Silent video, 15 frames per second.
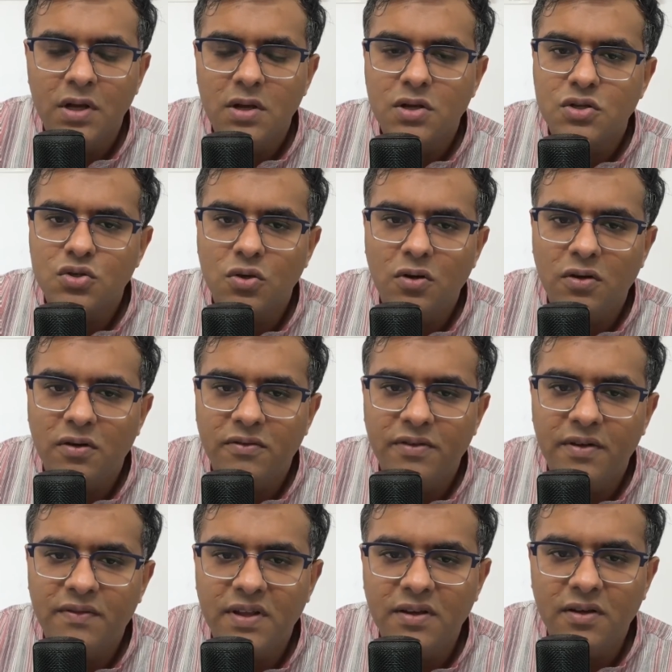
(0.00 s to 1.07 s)
So
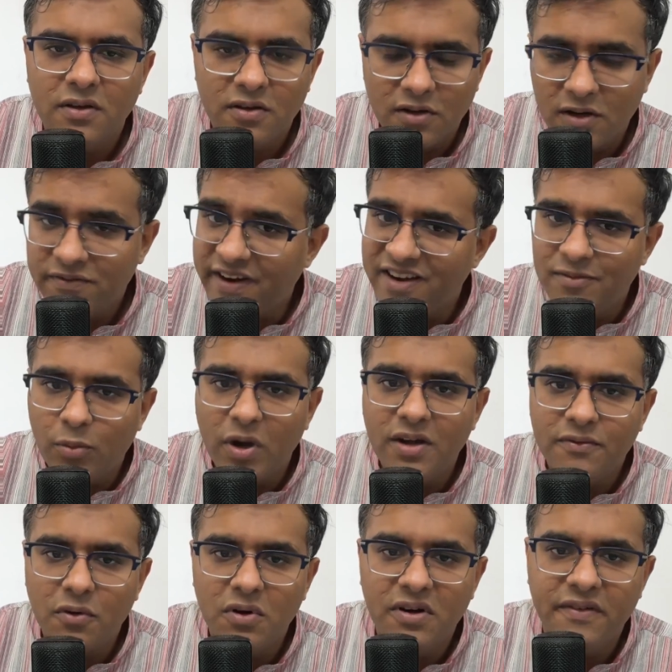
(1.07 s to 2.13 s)

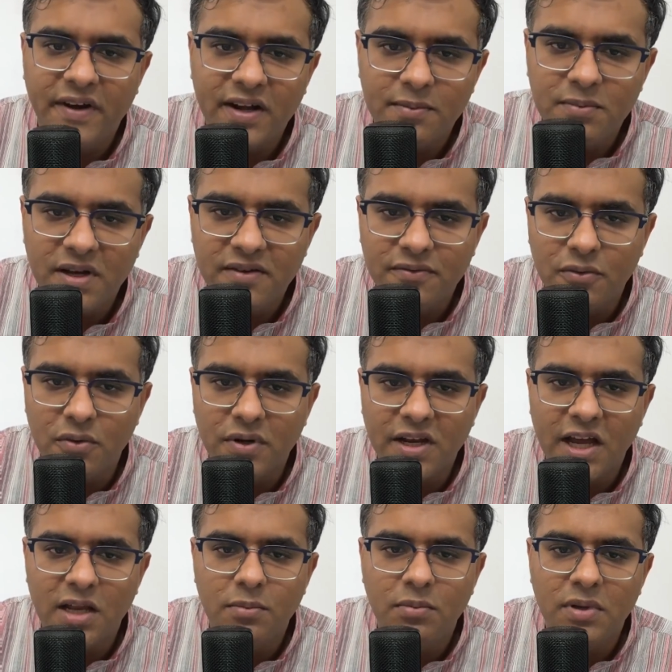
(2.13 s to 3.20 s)
5.4 divided by 4
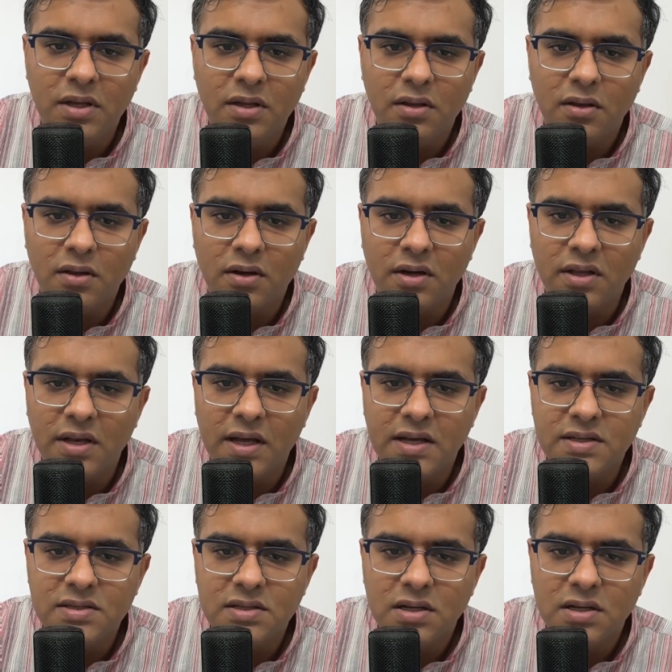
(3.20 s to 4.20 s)
can be written as